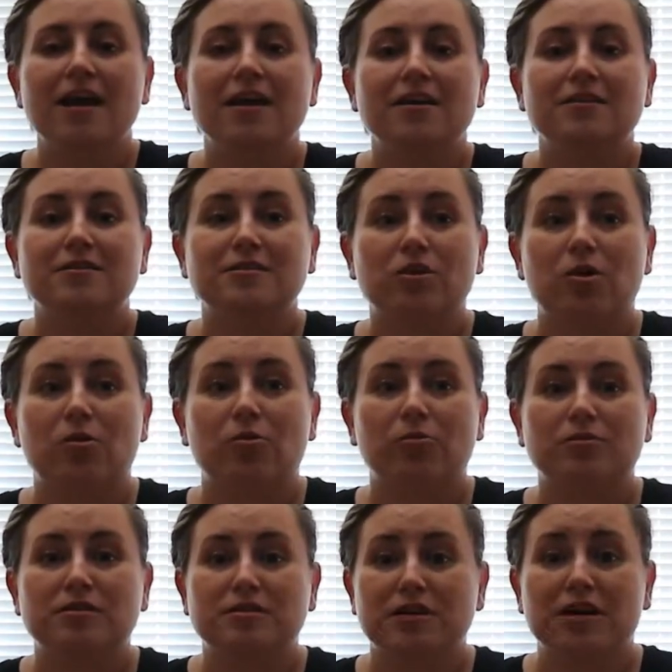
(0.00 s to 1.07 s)
So to
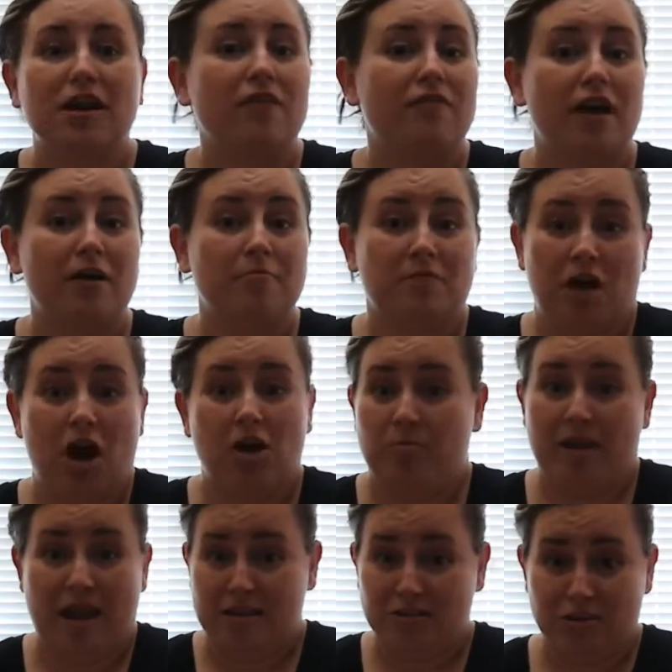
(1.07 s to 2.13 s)
start off, I'm not a
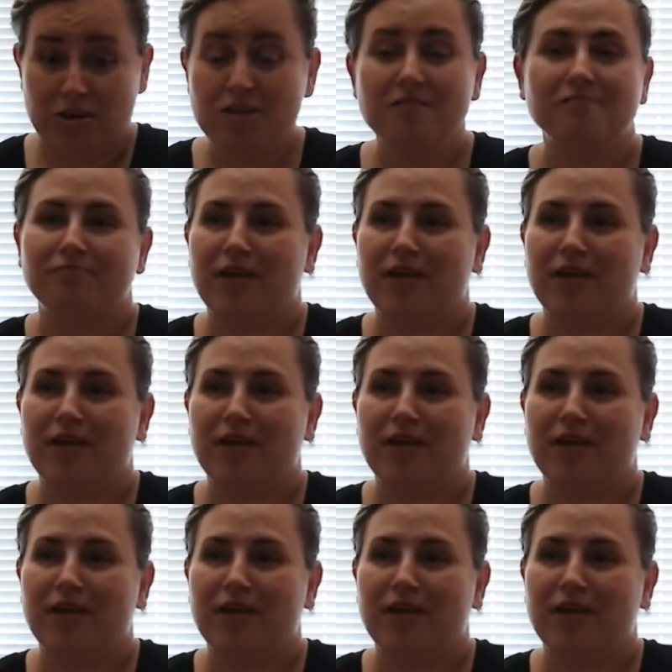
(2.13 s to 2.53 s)
painter.